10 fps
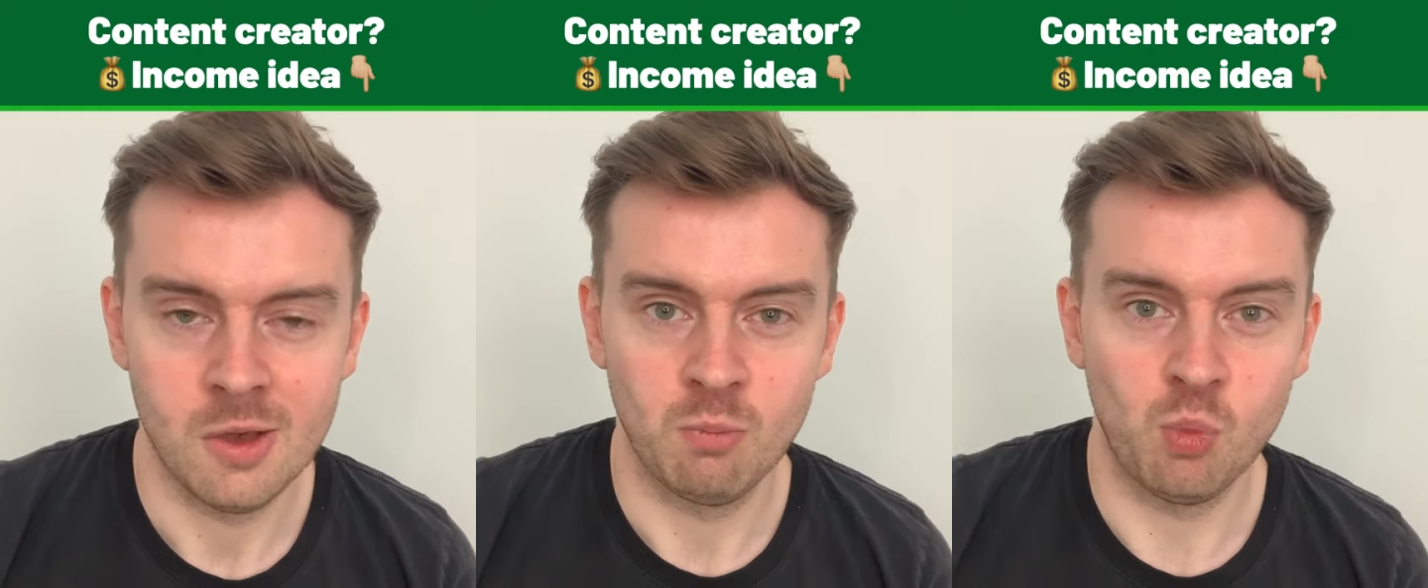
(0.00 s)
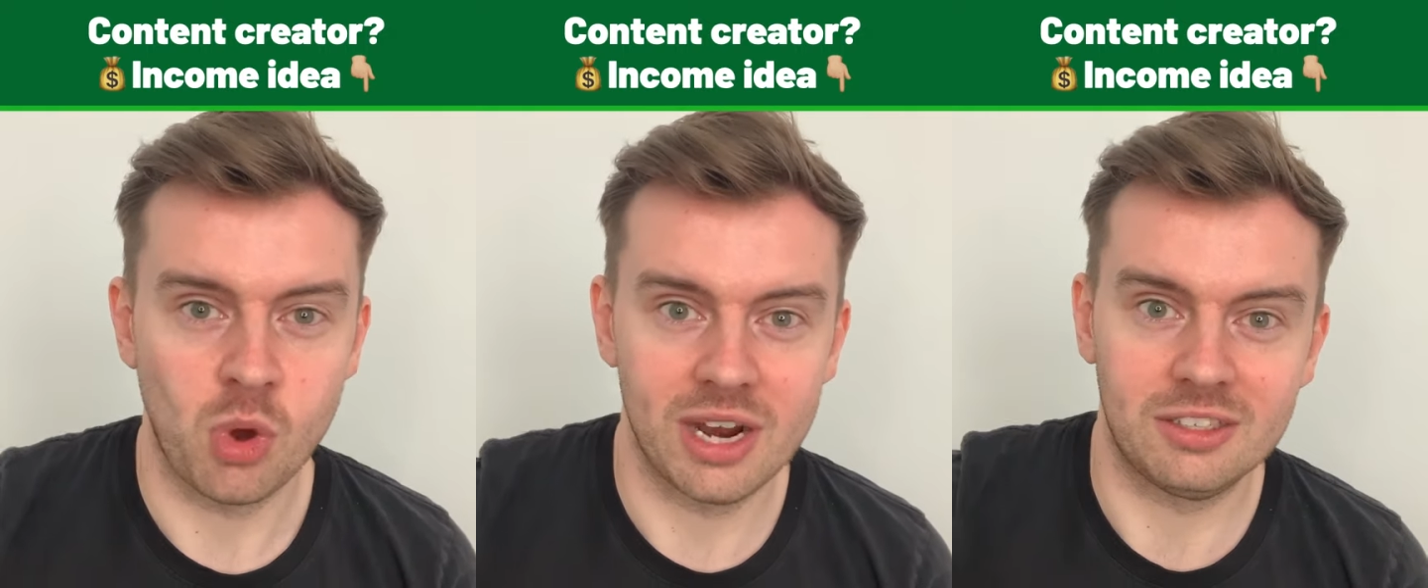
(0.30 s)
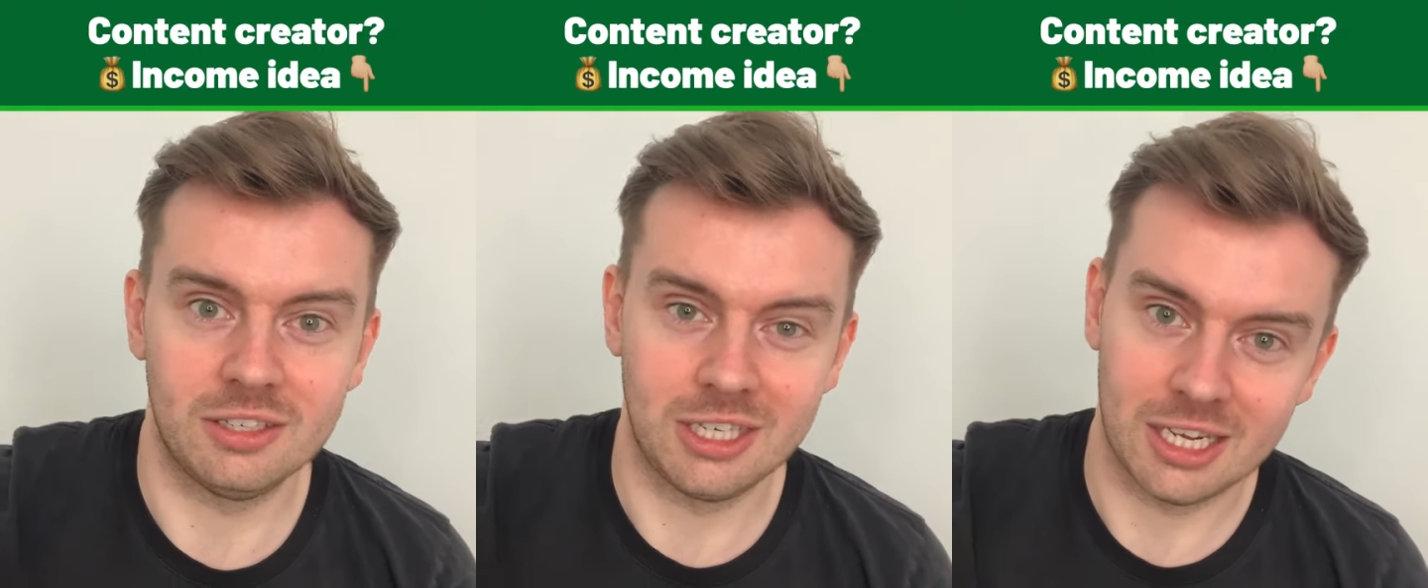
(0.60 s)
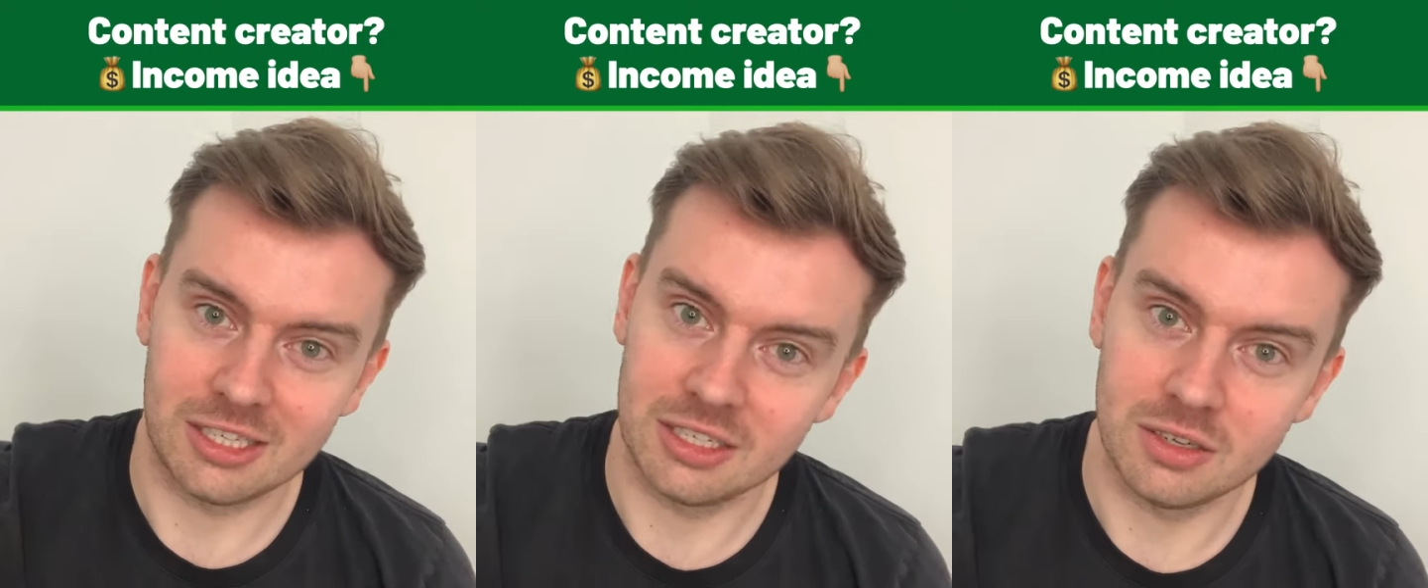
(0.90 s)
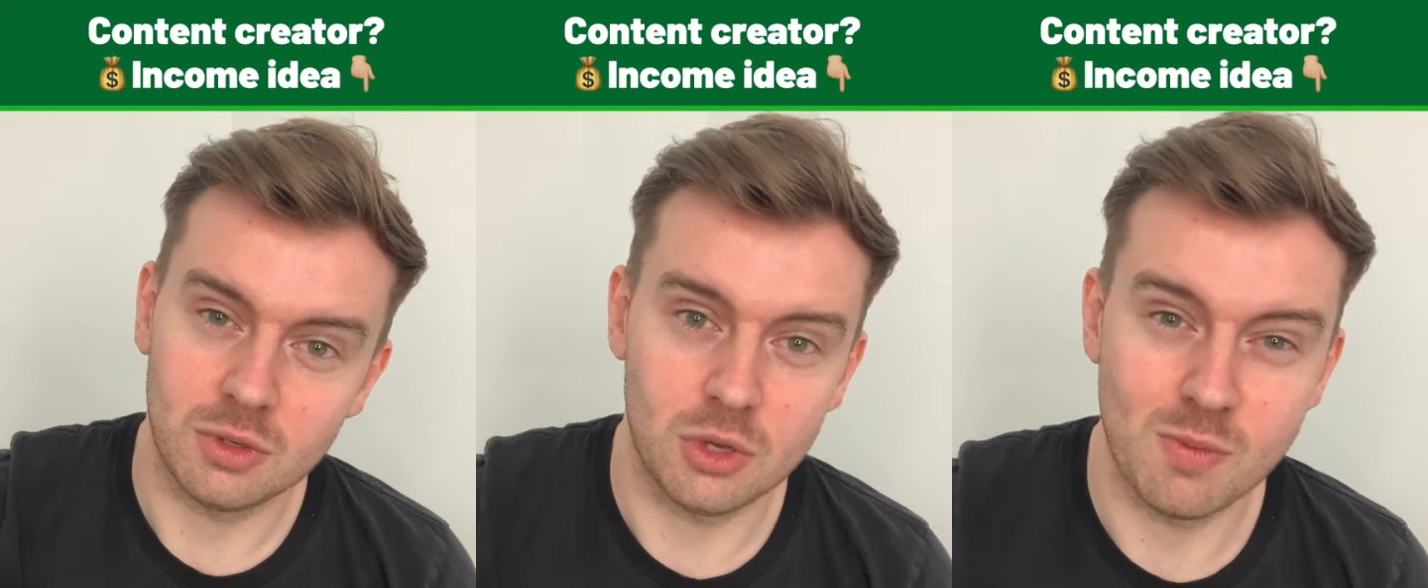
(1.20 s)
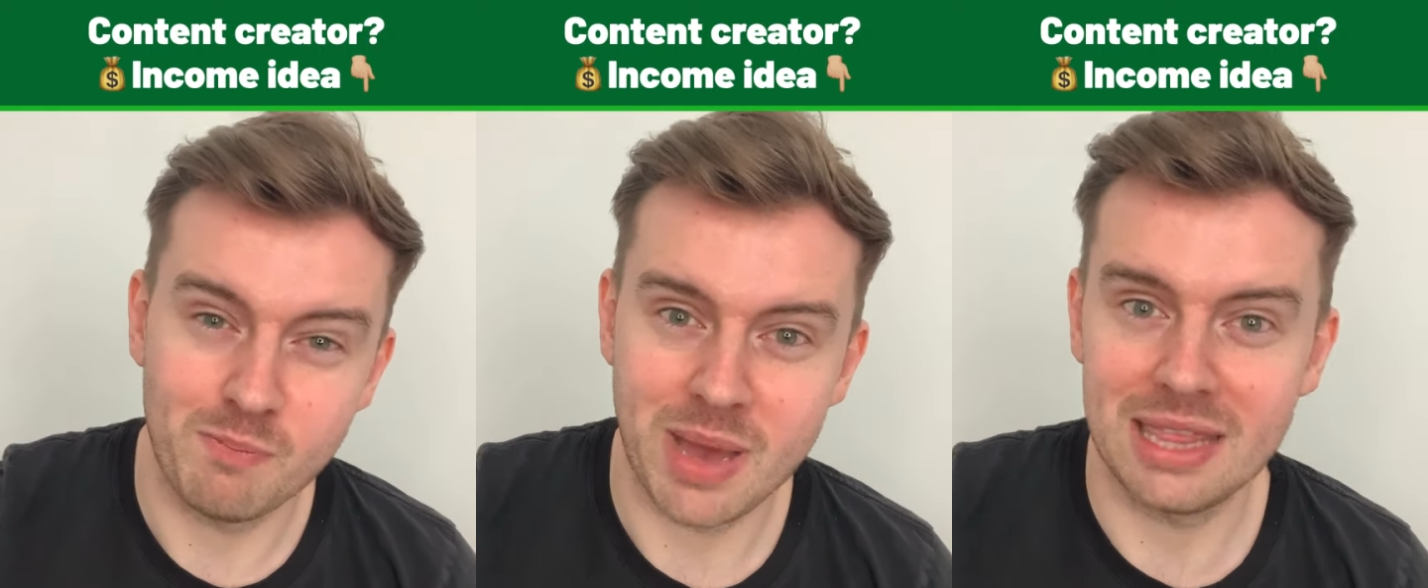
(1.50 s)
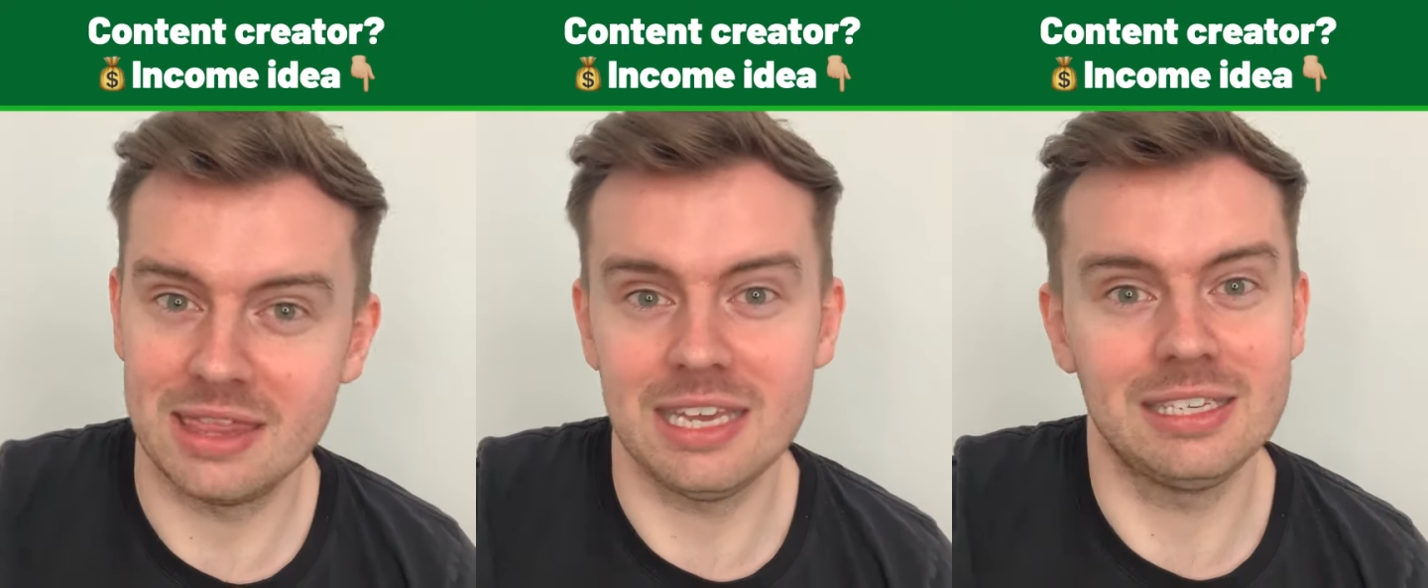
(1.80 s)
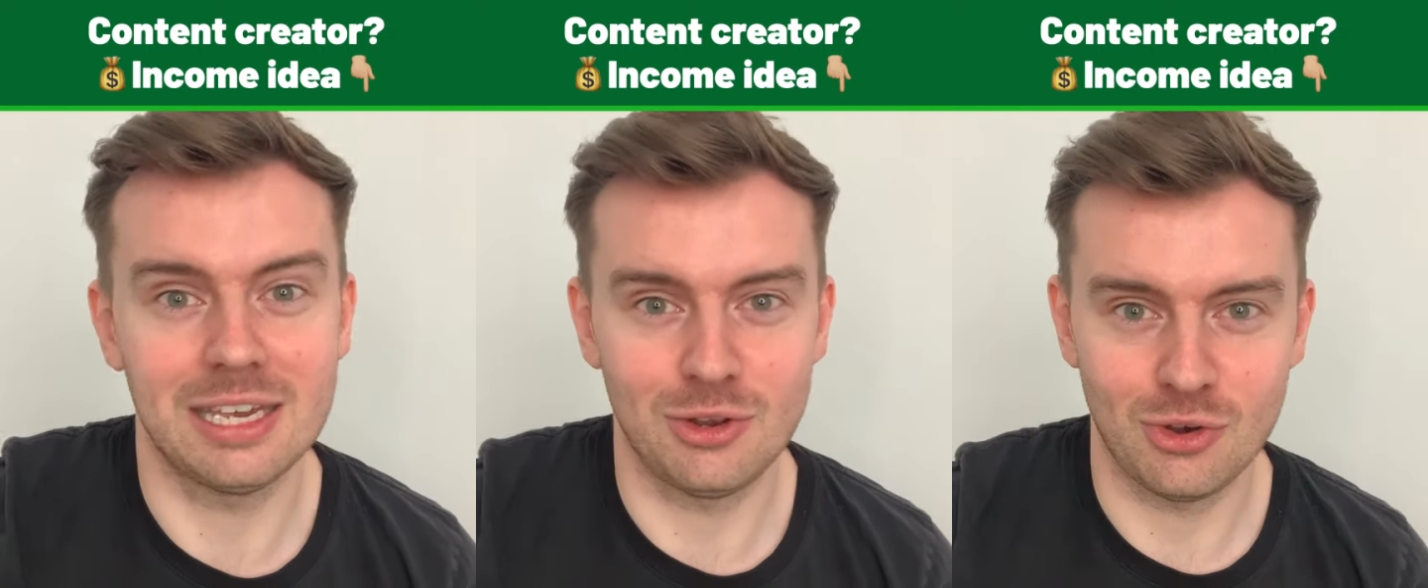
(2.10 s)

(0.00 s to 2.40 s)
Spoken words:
What I'd suggest is that you embed these in